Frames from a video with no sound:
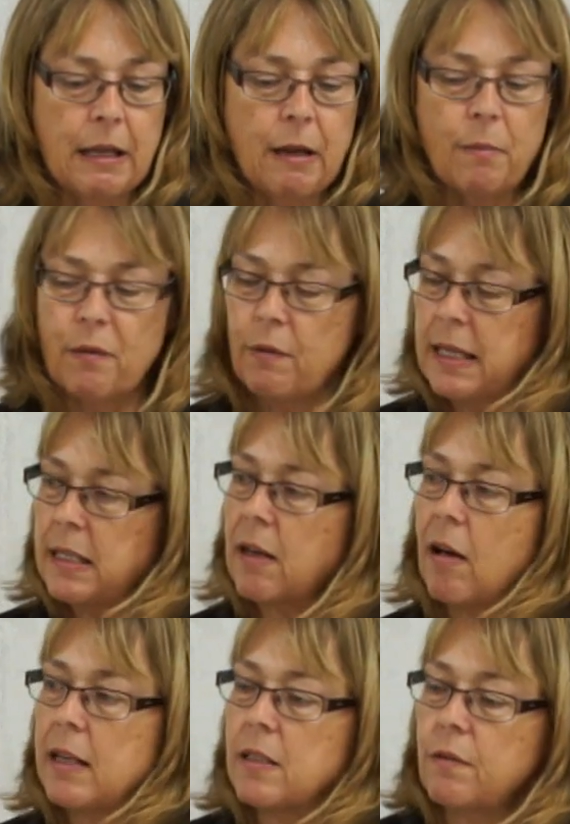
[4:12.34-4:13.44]
But for this
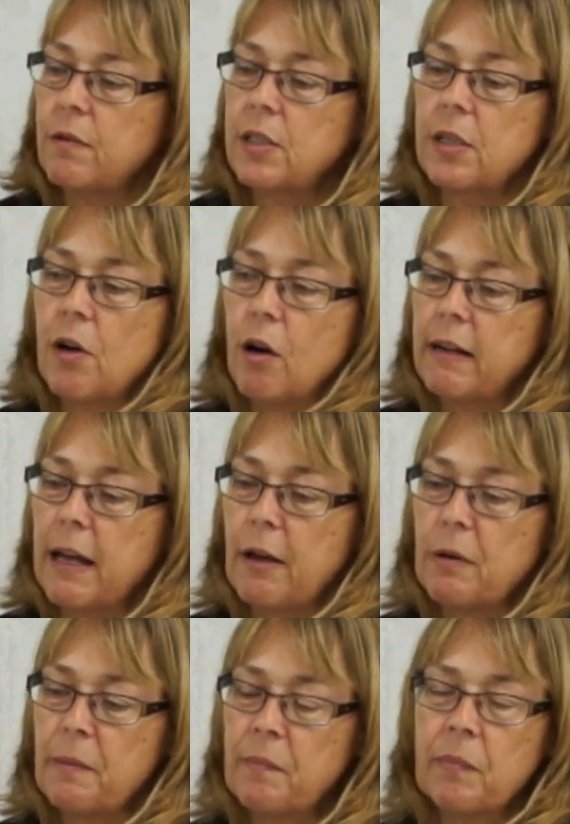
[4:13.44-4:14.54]
kind of scenario,
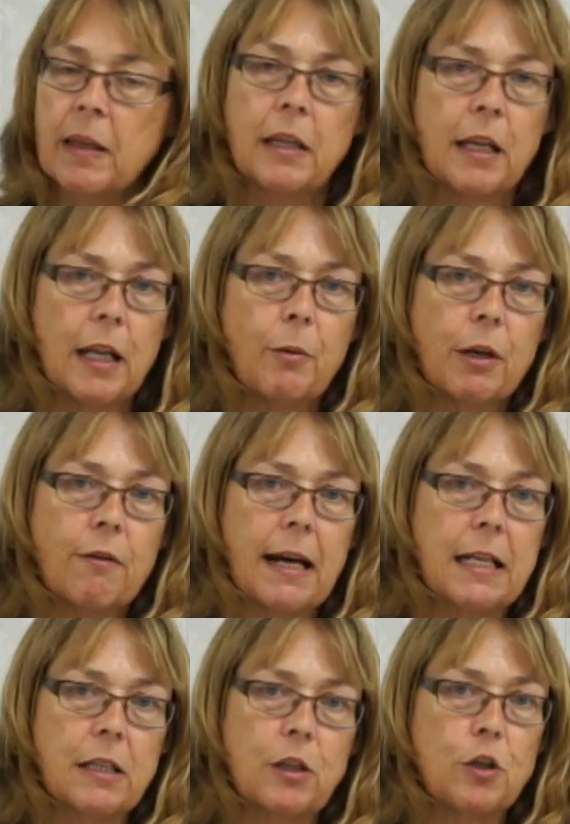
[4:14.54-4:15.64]
your lower grades
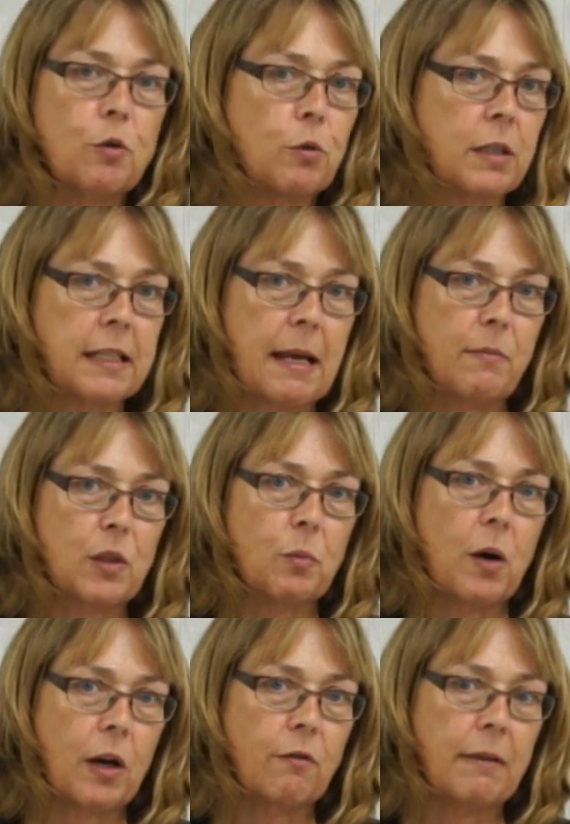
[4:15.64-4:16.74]
and your shorter stems work
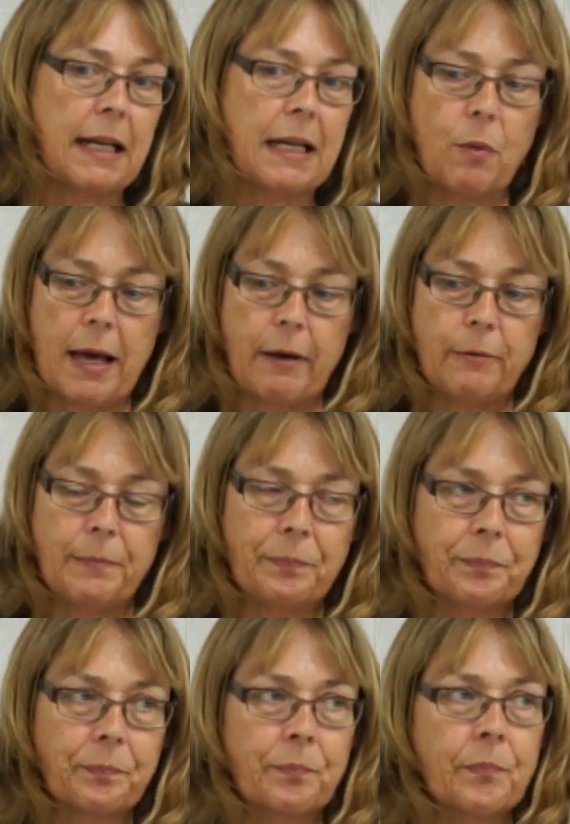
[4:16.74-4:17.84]
really well.
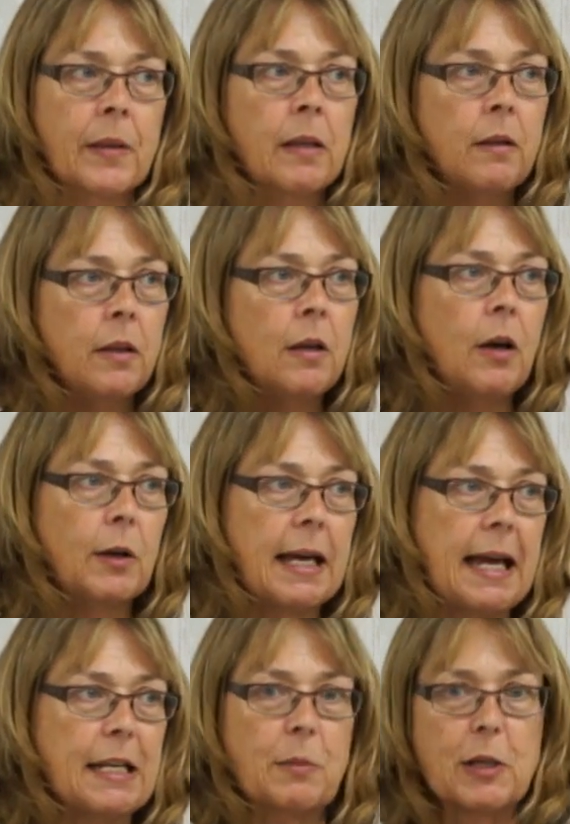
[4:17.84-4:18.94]
Okay,
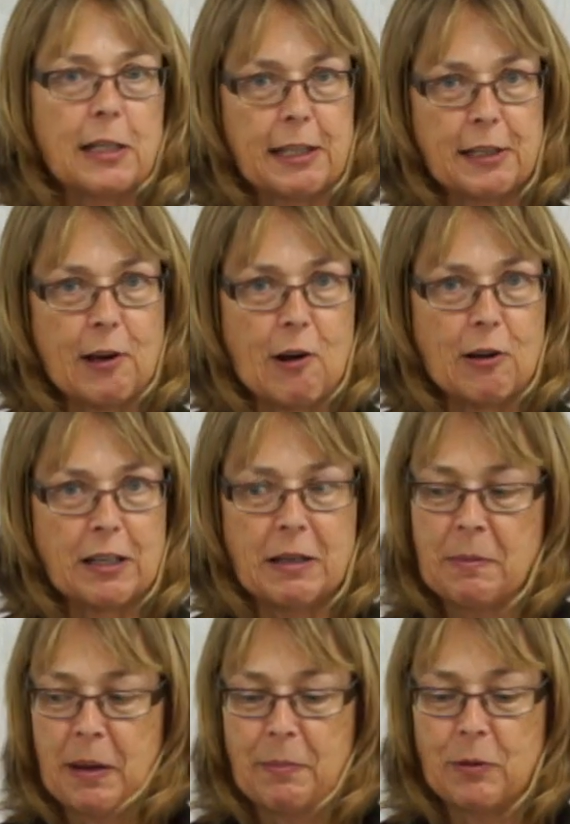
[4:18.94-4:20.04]
so I'm going to start
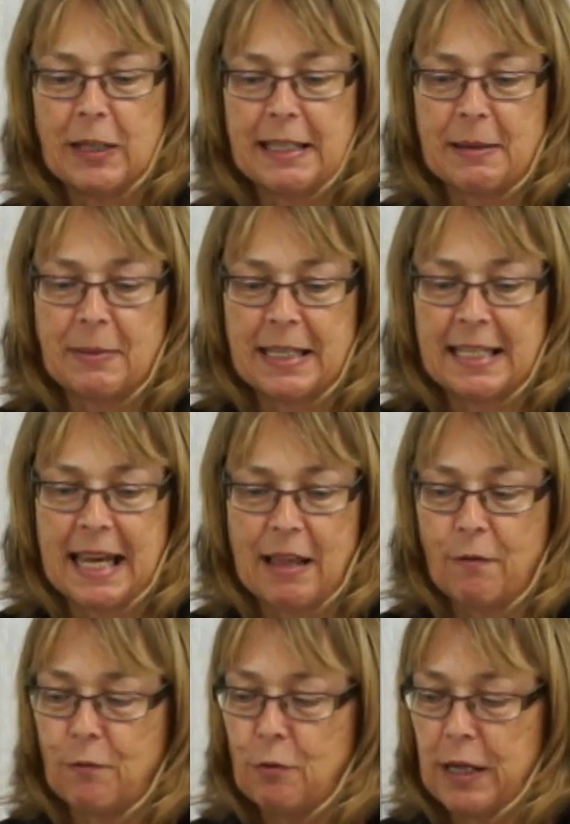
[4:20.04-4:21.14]
by putting something together
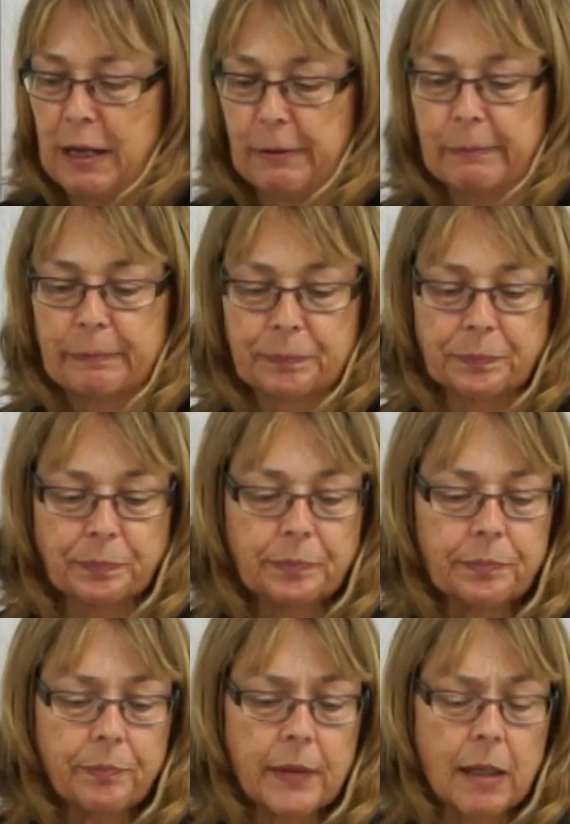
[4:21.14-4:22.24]
for you.
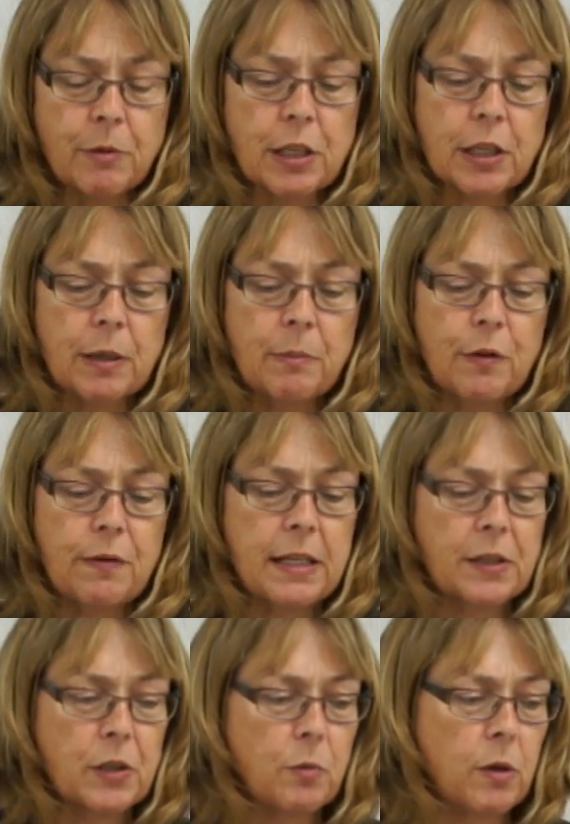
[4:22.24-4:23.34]
I'm just going to move this
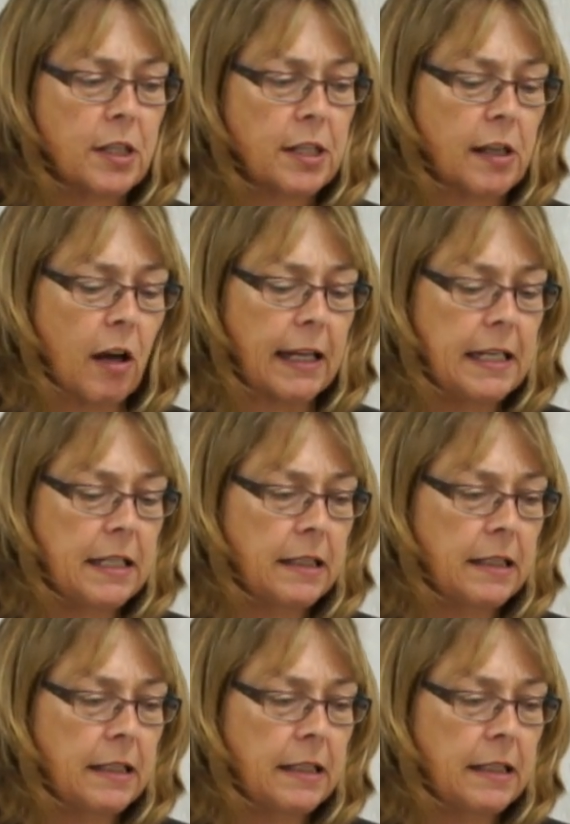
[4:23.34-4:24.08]
to one side